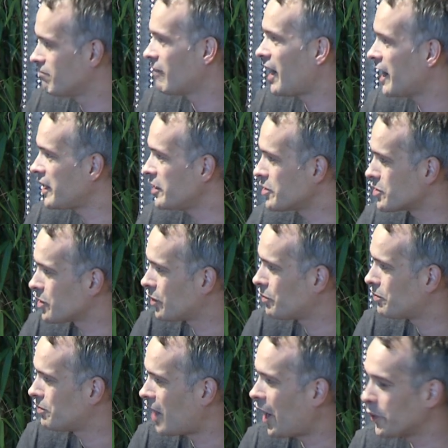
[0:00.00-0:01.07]
ideas of
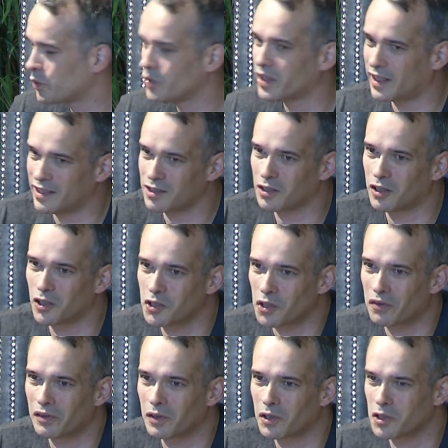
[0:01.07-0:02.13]
how to test
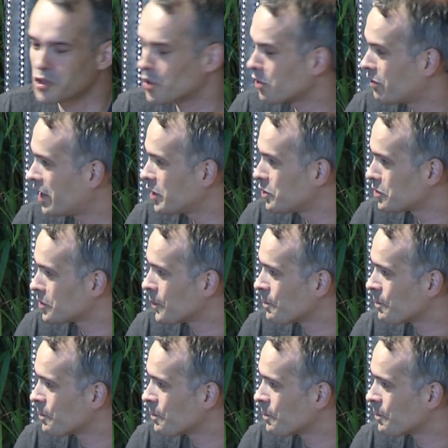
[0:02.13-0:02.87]
cultural values.